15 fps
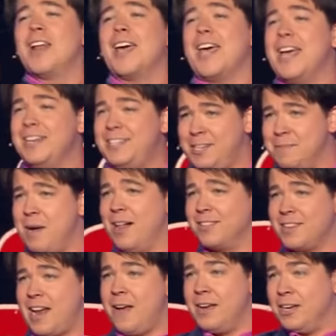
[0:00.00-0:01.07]
at like 80 miles
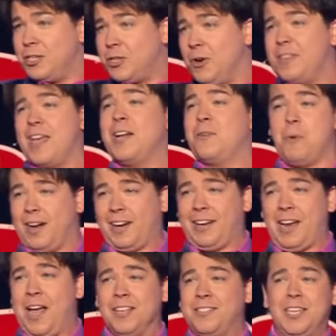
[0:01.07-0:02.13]
an hour. Enjoy that while it
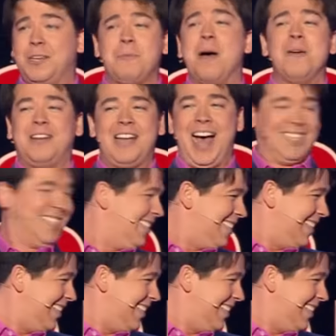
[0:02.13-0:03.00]
lasts. It won't last.